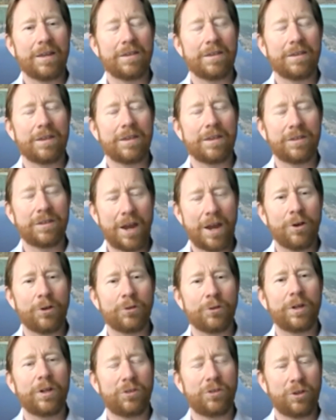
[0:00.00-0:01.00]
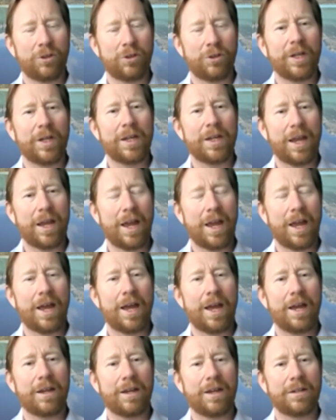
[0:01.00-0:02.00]
this guy knows what he's doing,
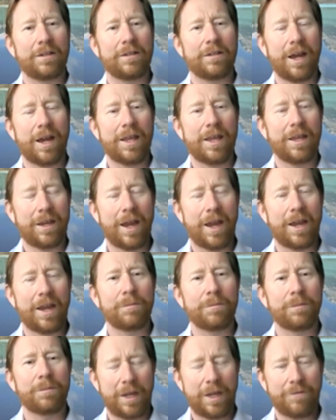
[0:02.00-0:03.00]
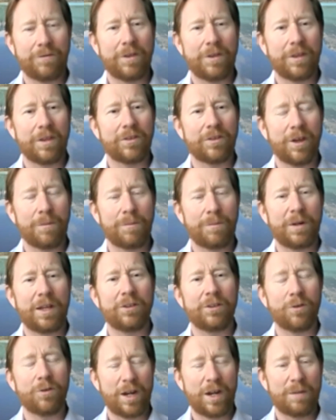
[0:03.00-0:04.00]
and I think I can believe that this company
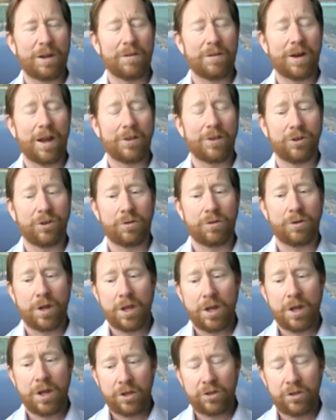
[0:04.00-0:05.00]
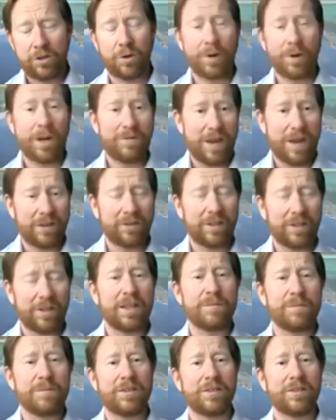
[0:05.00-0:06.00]
is going to be around. So we invested
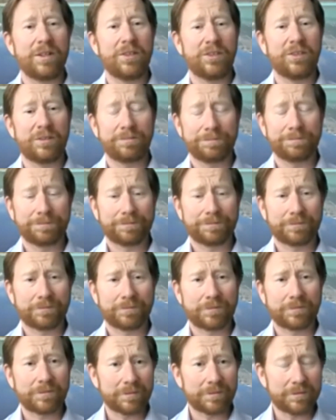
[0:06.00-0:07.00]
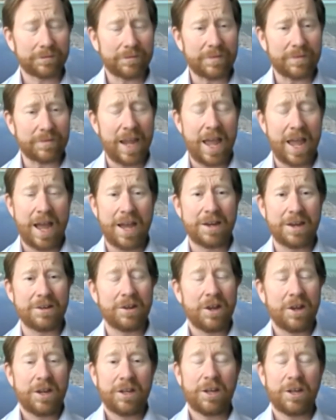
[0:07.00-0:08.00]
in the business,
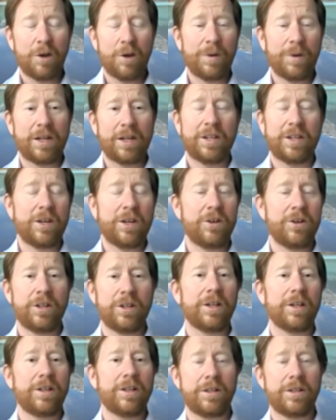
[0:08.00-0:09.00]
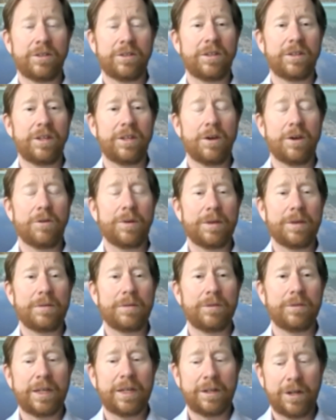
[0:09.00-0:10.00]
and we continued to we
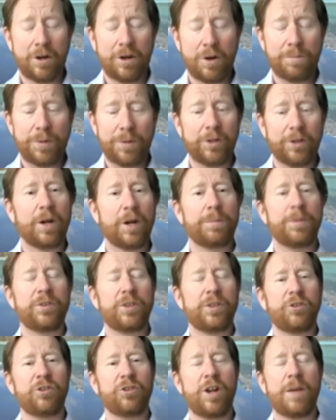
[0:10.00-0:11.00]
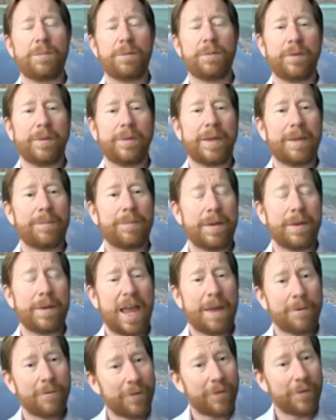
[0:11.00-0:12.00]
continued to build our position up, and we
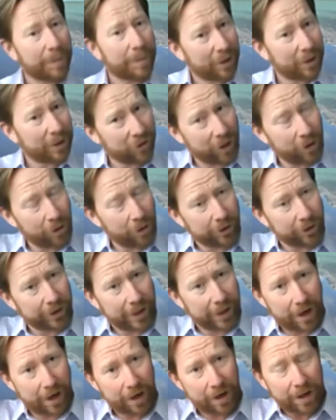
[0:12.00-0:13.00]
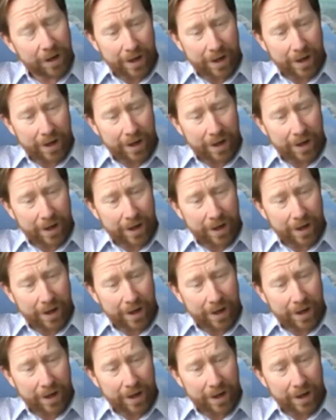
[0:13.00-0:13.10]
became a very big shareholder there.